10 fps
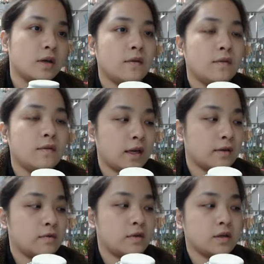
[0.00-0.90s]
We
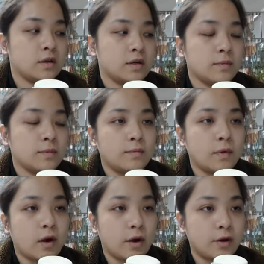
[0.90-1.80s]
have the
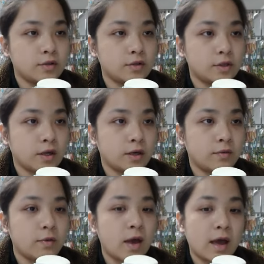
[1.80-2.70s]
orange and the
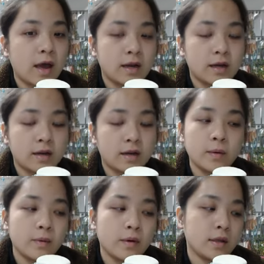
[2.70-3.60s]
red and the
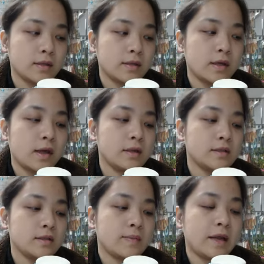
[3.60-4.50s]
purple color
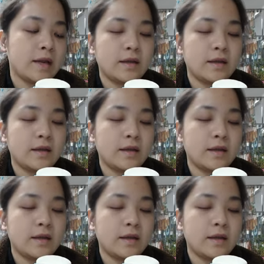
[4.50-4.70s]
Spanish